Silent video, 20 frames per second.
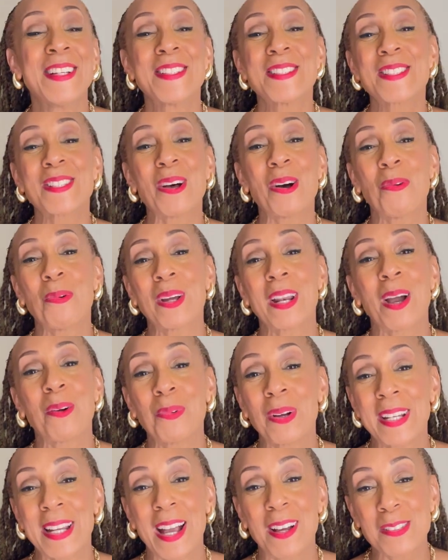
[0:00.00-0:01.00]
So when I
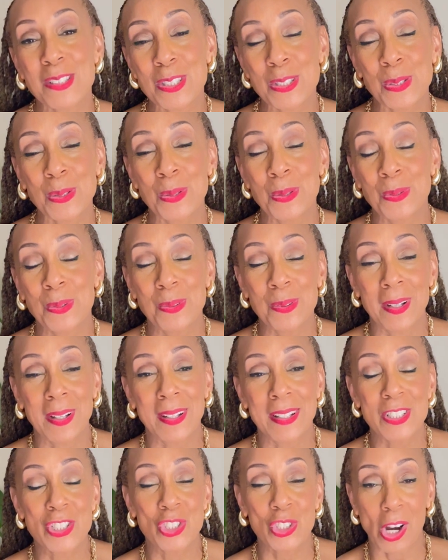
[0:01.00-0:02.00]
went out to
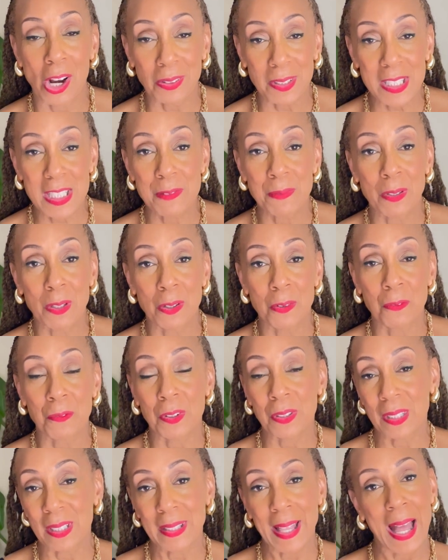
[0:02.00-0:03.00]
Charlottesville
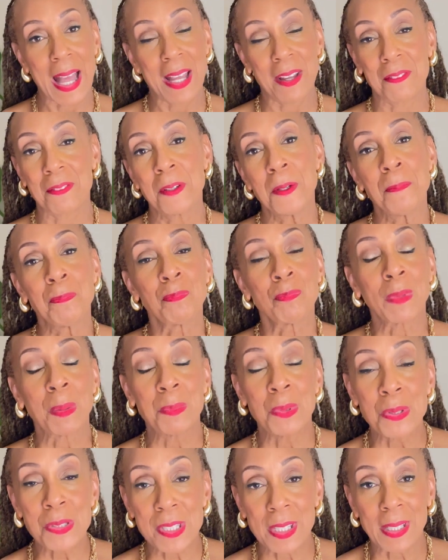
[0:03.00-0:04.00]
for the live
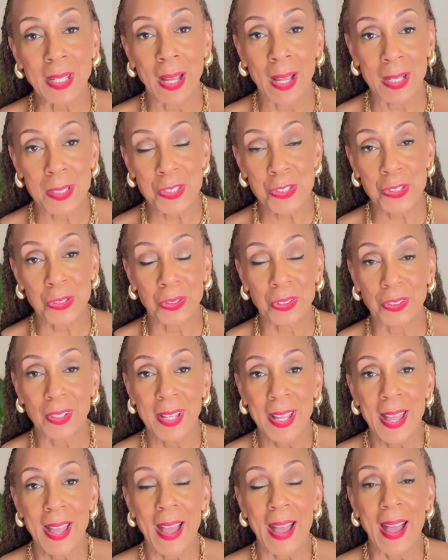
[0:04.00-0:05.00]
music concert,
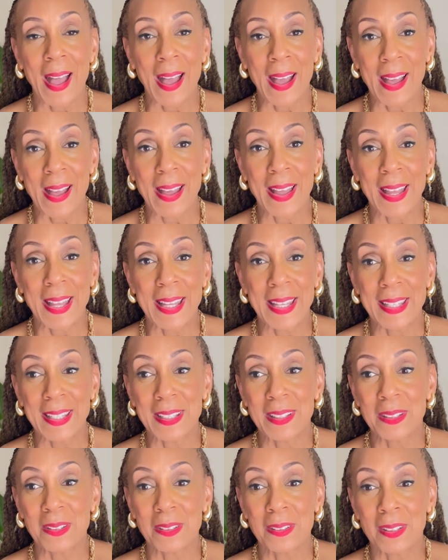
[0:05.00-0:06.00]

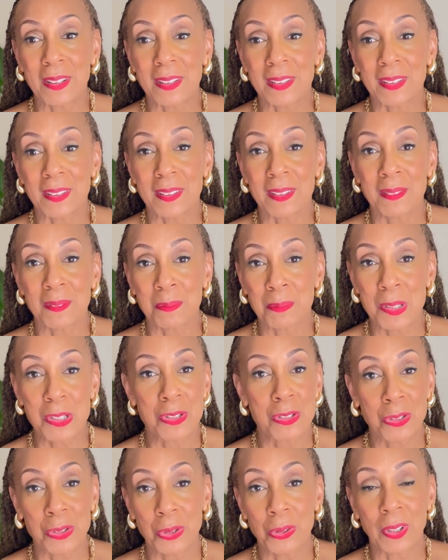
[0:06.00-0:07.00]

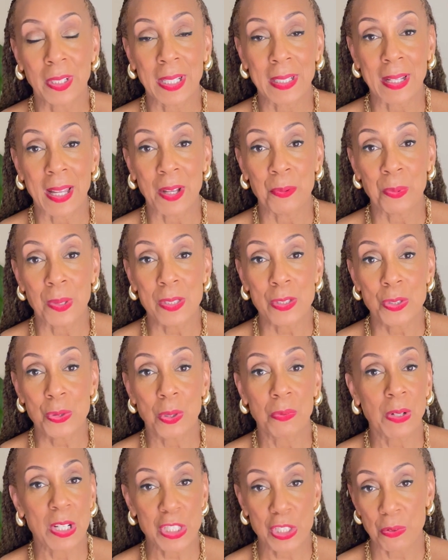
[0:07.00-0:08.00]
Mr. New York and I went to
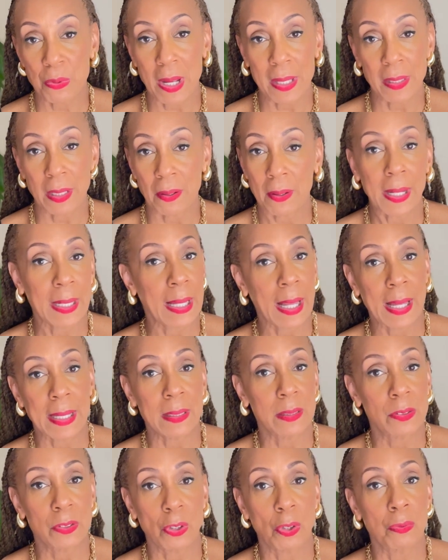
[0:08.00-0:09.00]
a restaurant there. I
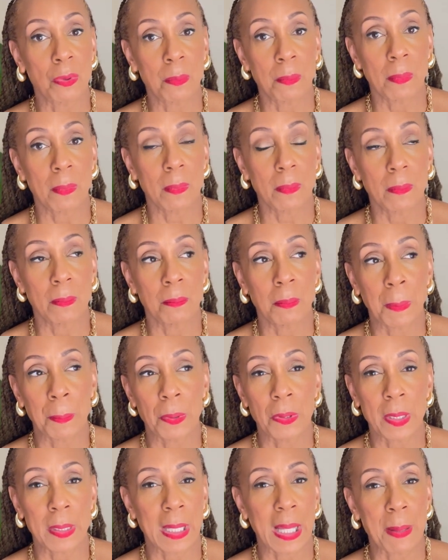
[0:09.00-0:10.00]
don't remember
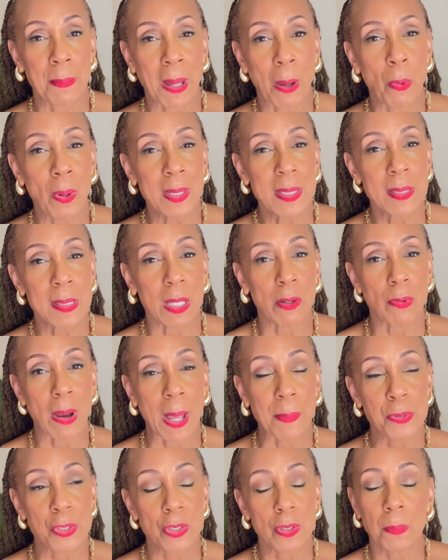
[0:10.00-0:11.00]
the name. I want to say
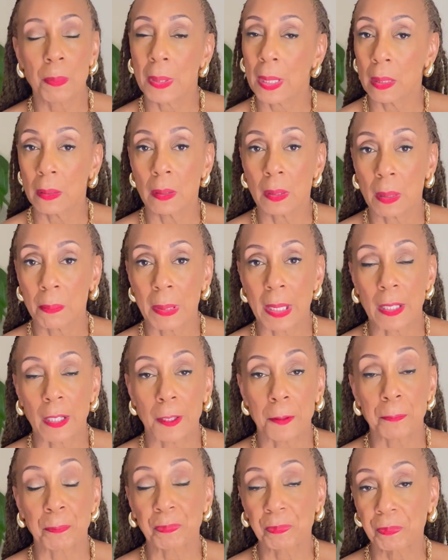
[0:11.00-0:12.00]
Rapture, but I'll look it back up.